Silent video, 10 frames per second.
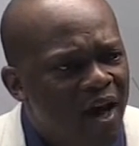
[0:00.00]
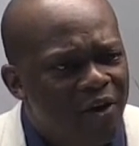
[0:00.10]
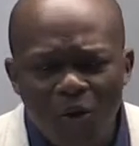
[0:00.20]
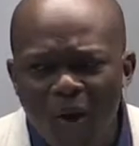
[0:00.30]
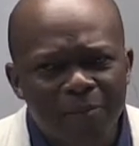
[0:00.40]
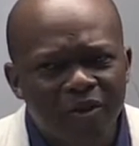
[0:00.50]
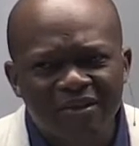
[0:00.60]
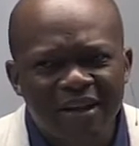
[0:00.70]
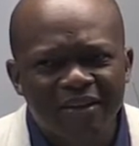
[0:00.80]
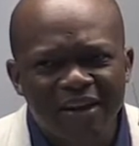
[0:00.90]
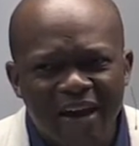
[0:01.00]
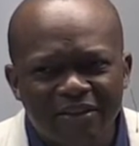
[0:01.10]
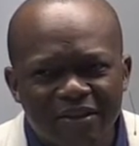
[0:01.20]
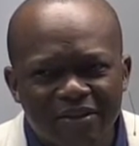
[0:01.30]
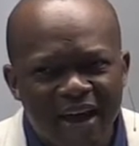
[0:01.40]
I don't know why I'm not saying the
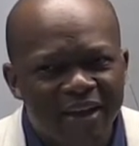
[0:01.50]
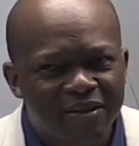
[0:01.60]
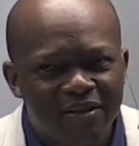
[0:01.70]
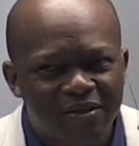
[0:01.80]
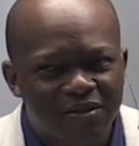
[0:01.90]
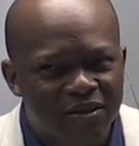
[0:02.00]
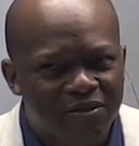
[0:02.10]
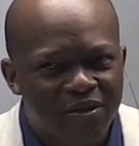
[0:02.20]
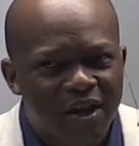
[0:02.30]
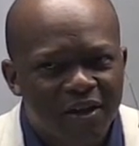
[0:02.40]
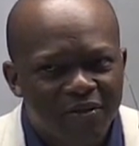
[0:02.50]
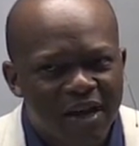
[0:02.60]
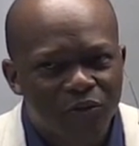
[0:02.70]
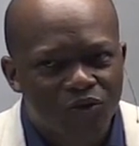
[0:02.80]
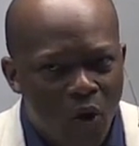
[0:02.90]
90s. 80s is just
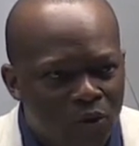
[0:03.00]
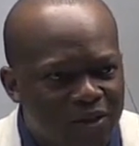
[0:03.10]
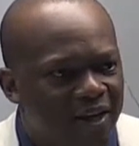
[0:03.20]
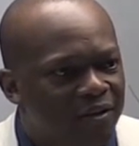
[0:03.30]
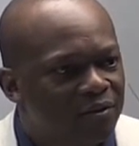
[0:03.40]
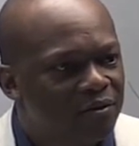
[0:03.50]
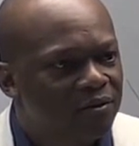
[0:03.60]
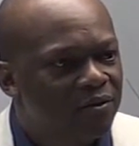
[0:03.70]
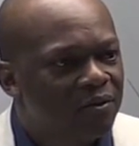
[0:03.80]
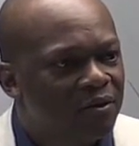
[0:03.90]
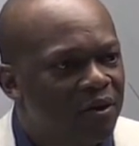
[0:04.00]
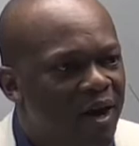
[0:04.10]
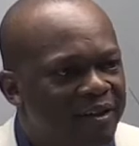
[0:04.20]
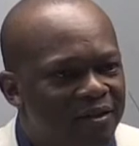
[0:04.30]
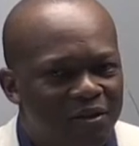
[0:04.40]
sounds older,
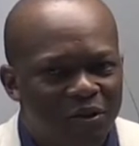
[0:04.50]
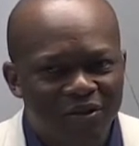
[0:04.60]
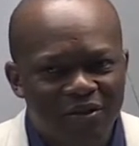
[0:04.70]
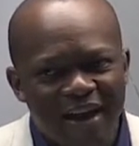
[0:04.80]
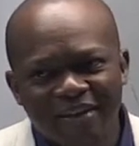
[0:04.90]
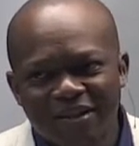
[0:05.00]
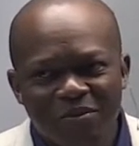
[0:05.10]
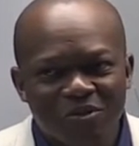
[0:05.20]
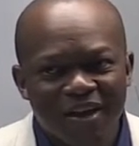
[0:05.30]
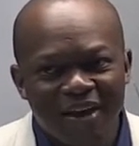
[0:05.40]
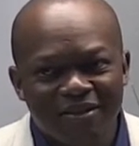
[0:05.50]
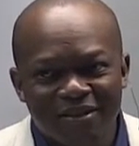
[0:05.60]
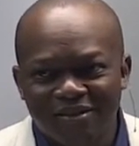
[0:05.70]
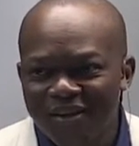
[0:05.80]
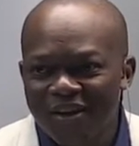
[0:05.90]
right? You know, it's 80s music,
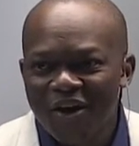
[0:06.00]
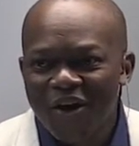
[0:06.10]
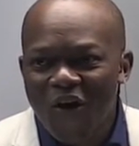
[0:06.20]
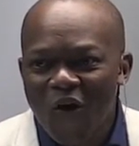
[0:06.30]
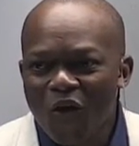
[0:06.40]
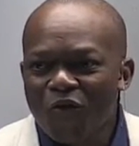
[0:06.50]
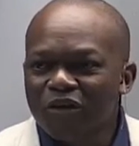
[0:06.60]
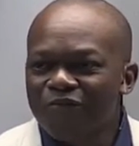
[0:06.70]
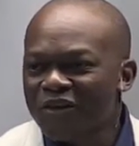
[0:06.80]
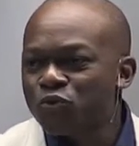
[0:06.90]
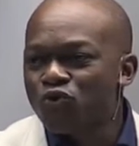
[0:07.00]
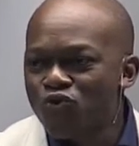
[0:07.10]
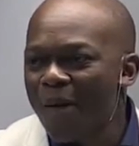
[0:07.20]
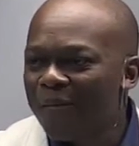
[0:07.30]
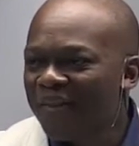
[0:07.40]
80s. Although those of us who
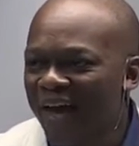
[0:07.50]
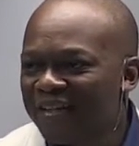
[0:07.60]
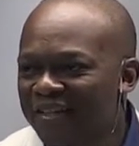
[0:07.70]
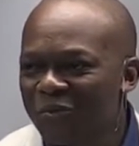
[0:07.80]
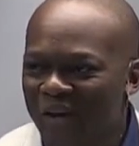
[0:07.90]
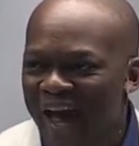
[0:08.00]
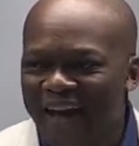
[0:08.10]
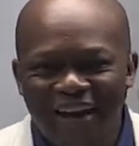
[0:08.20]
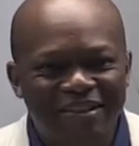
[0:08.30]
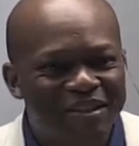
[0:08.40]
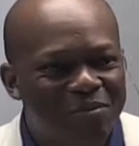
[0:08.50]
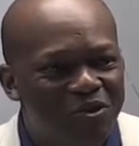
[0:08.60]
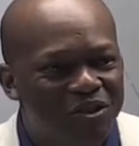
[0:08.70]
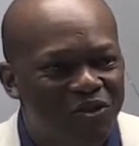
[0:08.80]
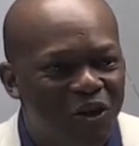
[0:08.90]
grew up in the 80s, we like 80s
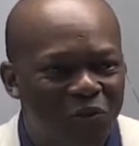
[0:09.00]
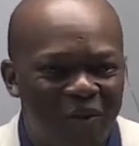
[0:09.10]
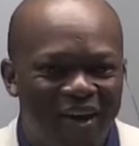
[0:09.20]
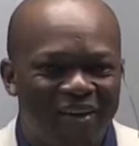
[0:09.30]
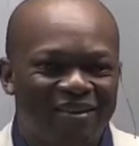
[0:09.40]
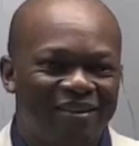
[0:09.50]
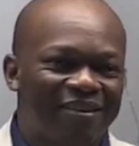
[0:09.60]
music, don't we?